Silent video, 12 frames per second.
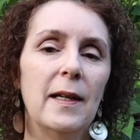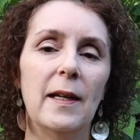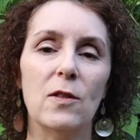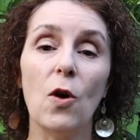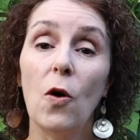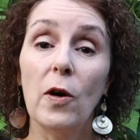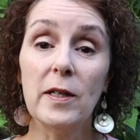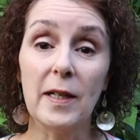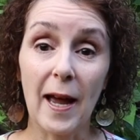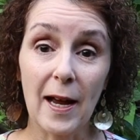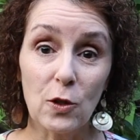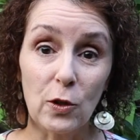and it's hard to
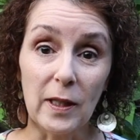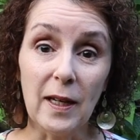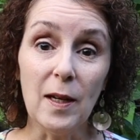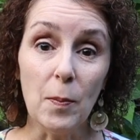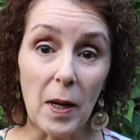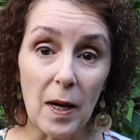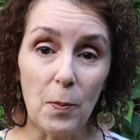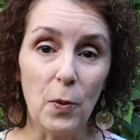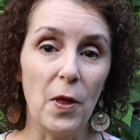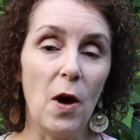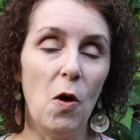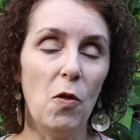actually keep up
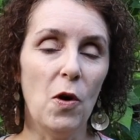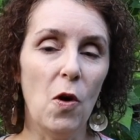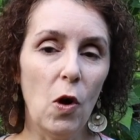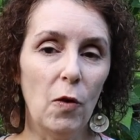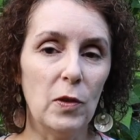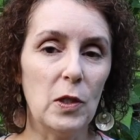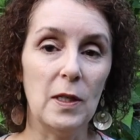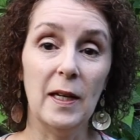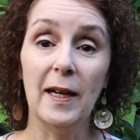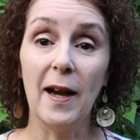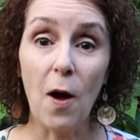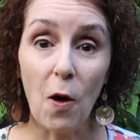with all the
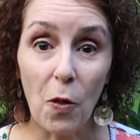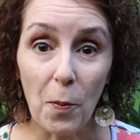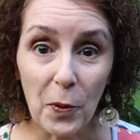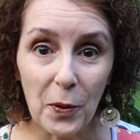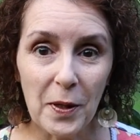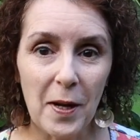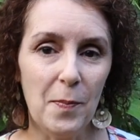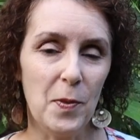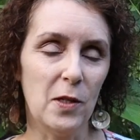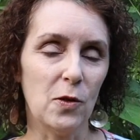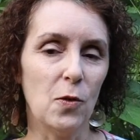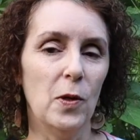harvesting and all the putting up
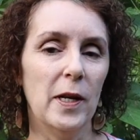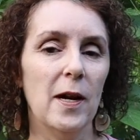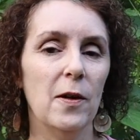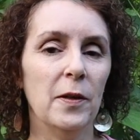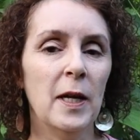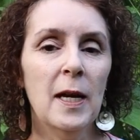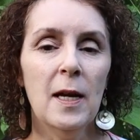that's going on.